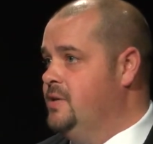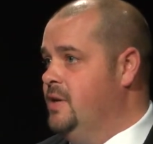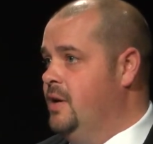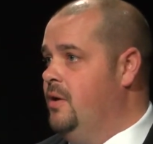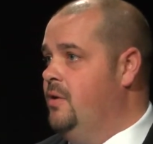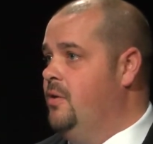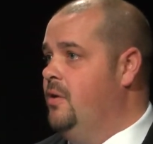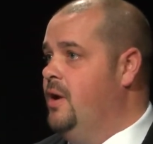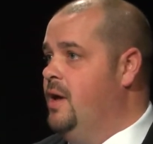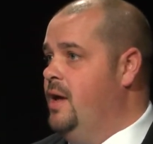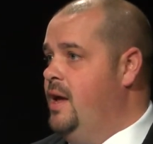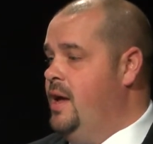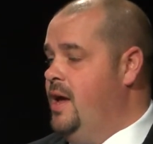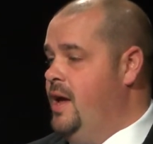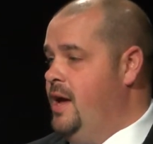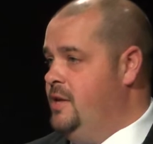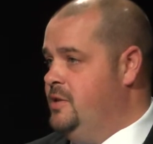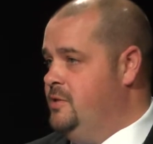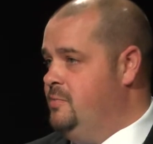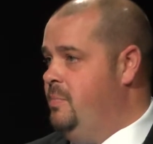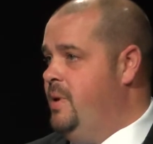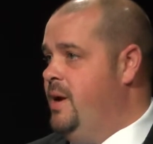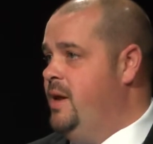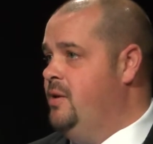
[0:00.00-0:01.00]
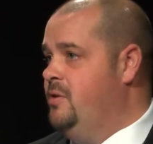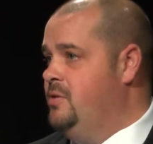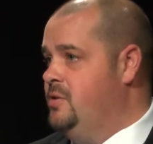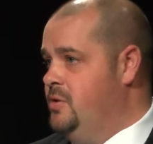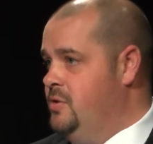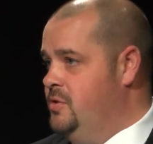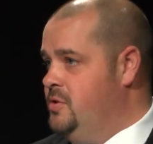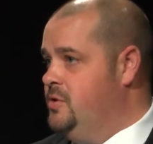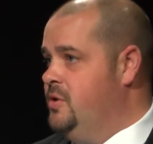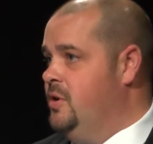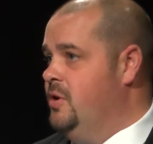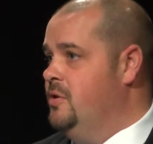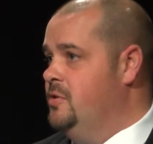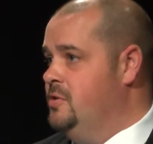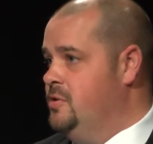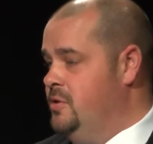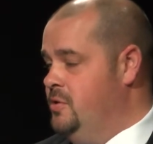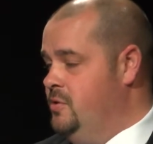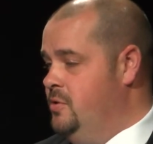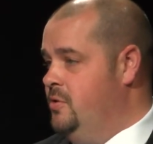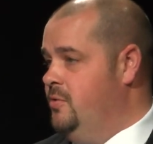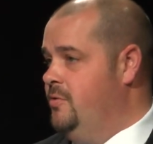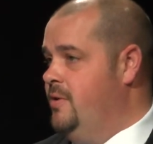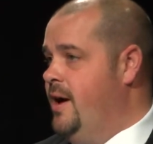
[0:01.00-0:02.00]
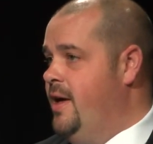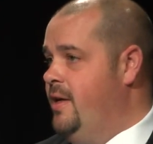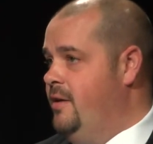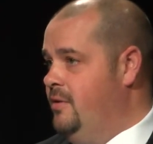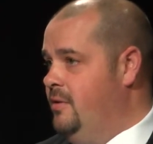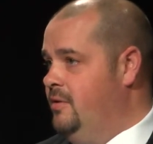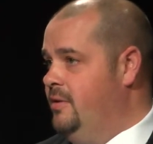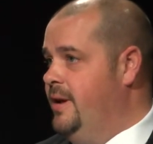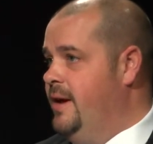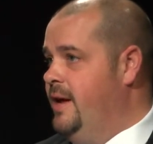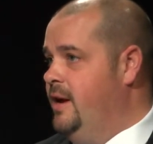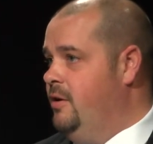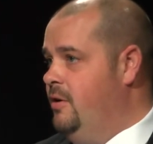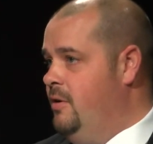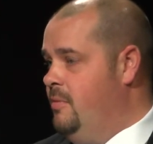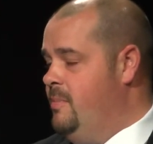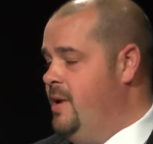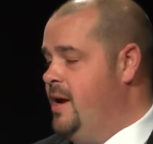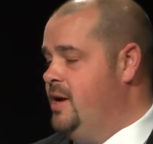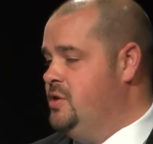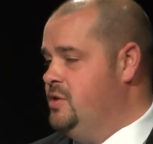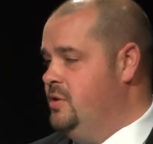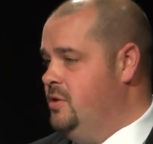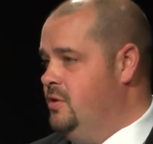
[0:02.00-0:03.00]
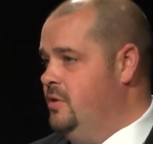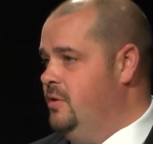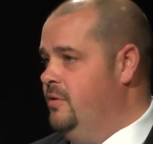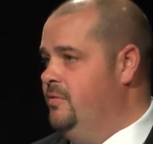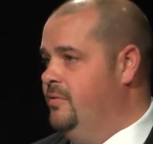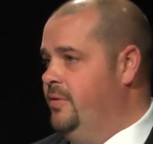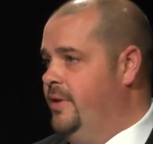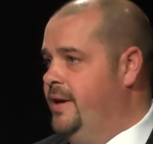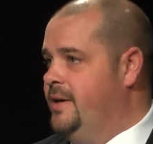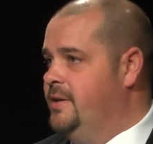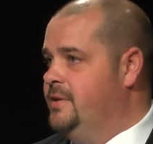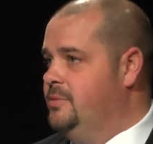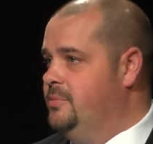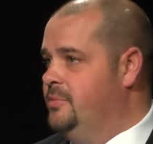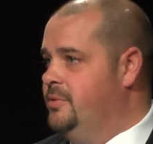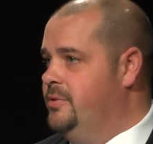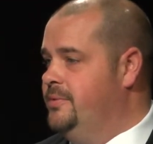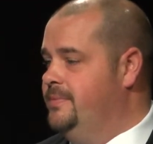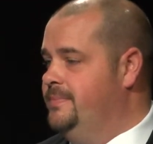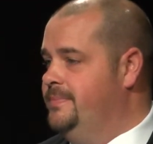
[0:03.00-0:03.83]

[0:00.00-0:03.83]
So it's better to start sooner rather than later and make sure you're flexible.